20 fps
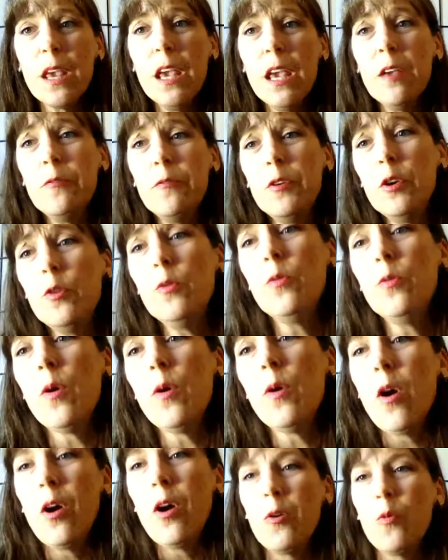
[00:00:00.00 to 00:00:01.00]
If you
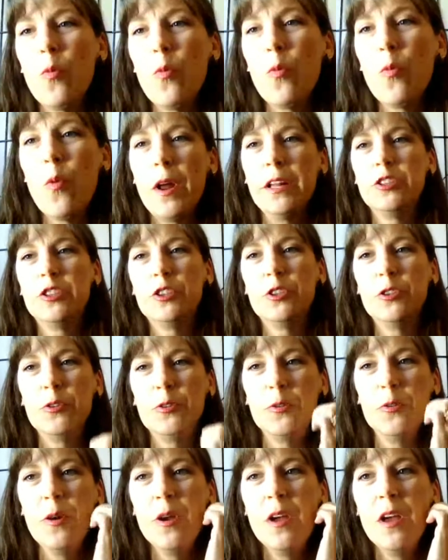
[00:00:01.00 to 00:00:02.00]
are wanting
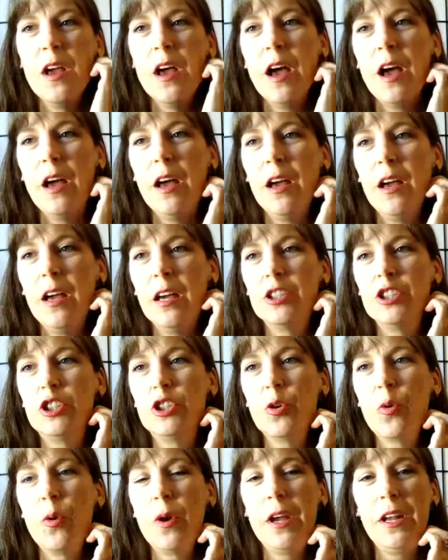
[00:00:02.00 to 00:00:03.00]
to
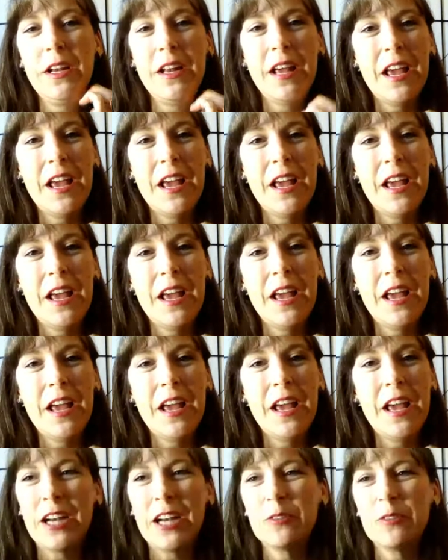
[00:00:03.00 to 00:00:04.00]
join and be
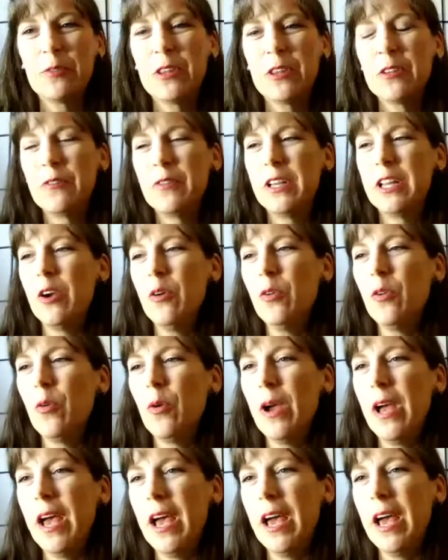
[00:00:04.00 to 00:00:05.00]
interactive with the video,
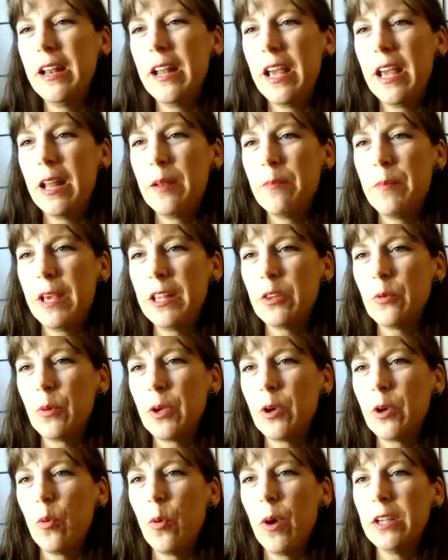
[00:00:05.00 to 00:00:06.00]
go ahead and make
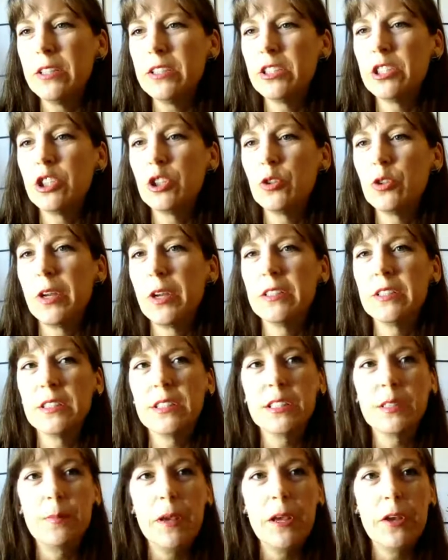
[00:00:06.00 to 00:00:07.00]
the request to join
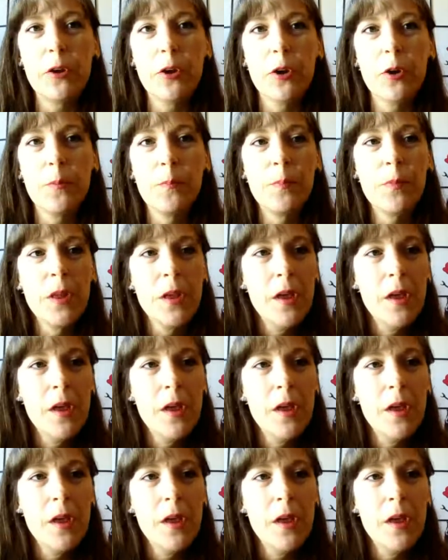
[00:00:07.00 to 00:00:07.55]
as a speaker.